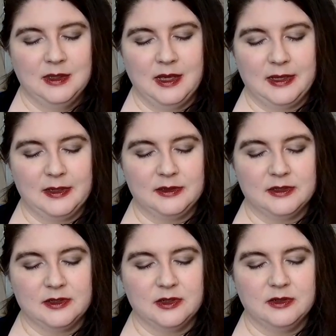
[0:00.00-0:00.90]

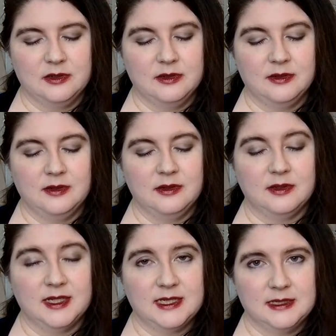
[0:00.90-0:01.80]
And
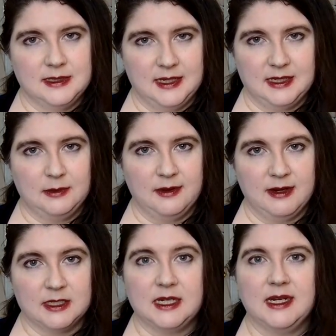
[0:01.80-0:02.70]
this year we're
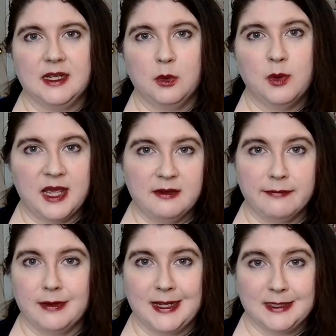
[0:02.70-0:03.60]
actually away
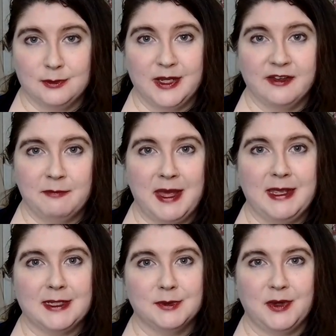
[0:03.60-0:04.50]
for the last week of May
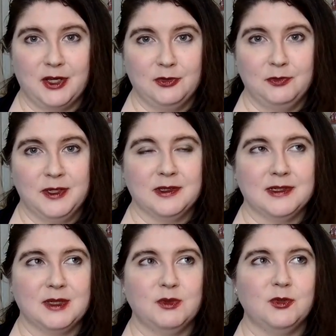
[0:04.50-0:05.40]
as well,
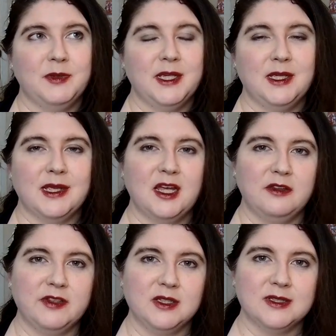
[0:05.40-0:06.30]
because it will be
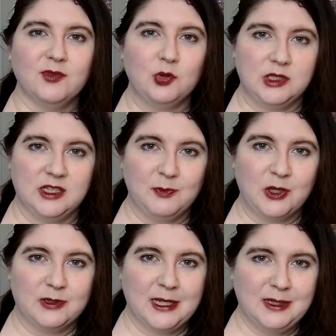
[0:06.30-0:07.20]
Kelvin's 40th
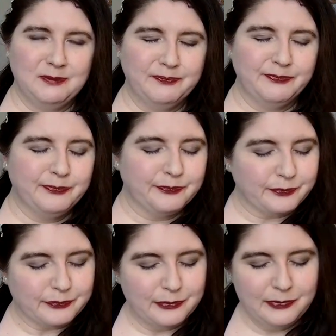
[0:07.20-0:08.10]
birthday.
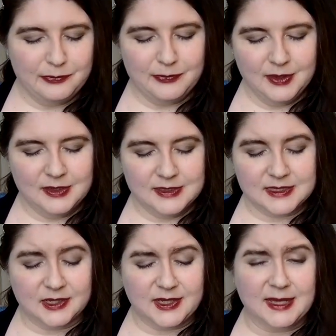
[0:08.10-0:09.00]

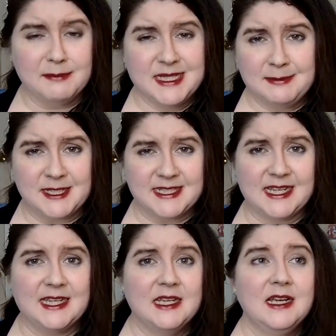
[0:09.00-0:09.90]
So yeah,
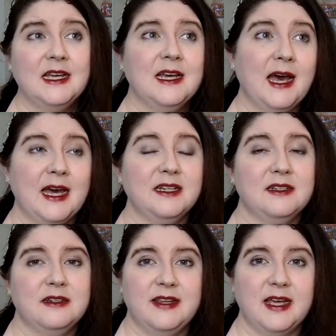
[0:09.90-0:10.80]
busy.
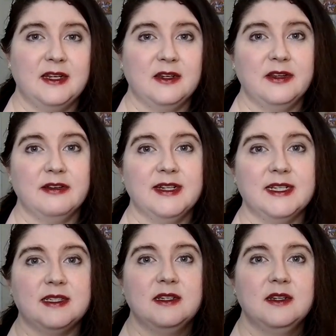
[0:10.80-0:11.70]
And then there
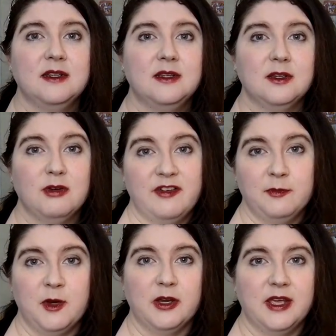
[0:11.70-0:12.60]
is craft
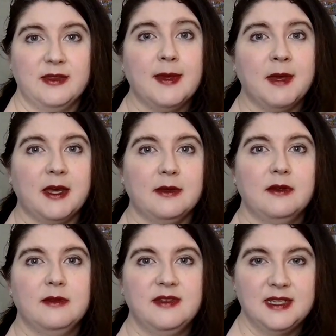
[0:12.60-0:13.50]
market that I'm at
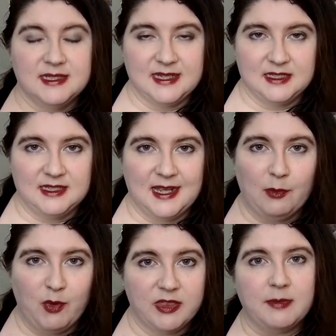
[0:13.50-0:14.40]
this Saturday
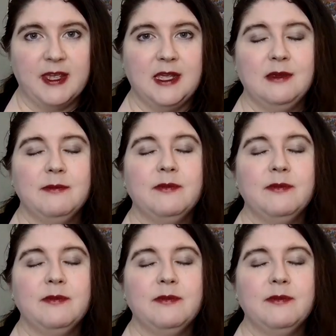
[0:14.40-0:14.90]
in Wetherby,